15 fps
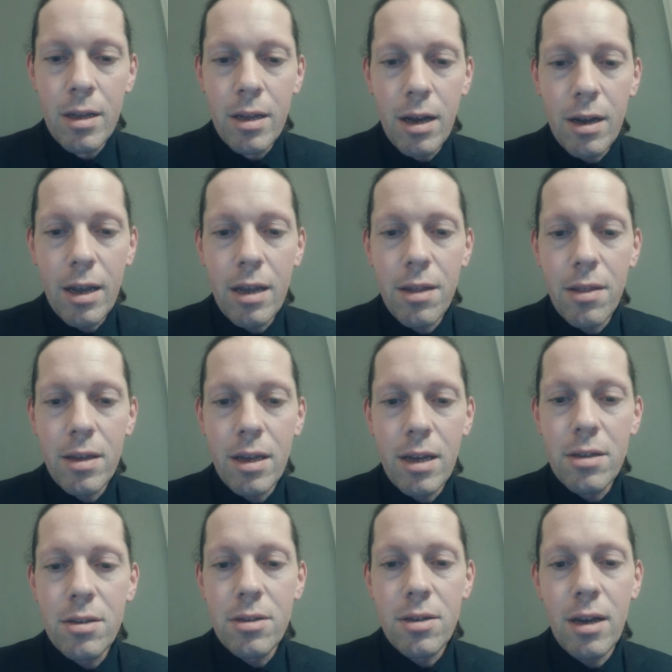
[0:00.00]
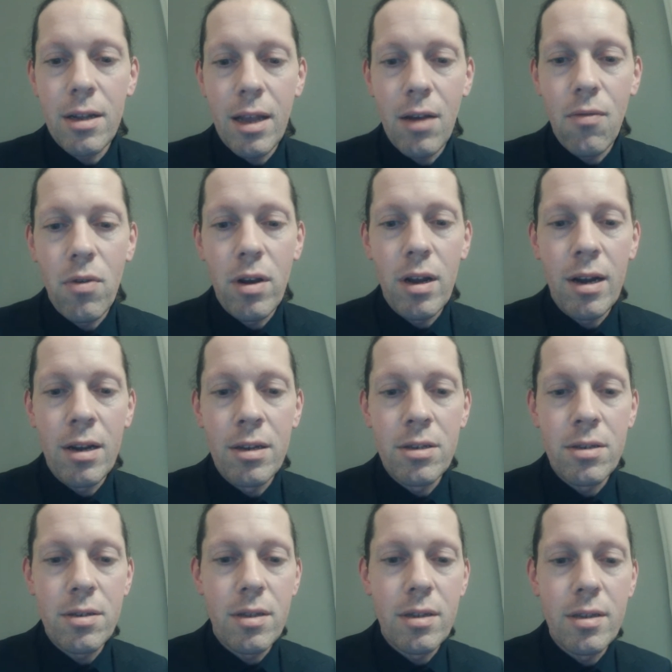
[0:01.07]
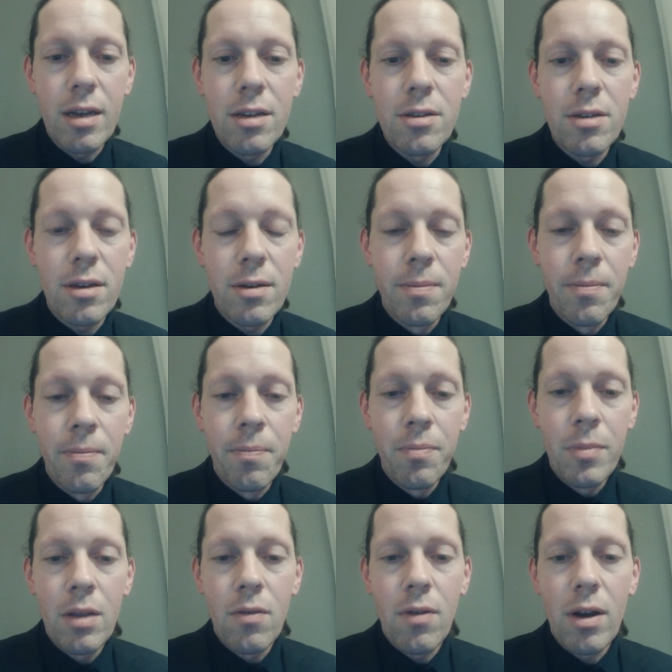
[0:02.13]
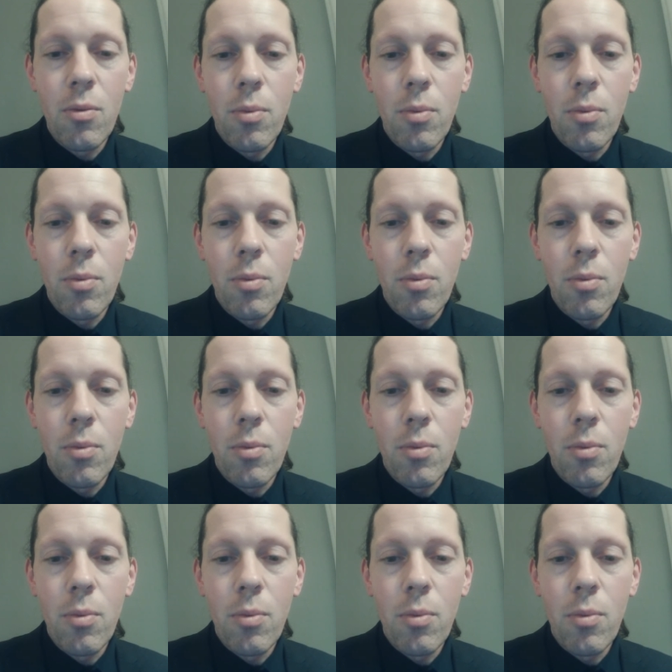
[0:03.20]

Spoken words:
Okay, the insight that realigns the data, right?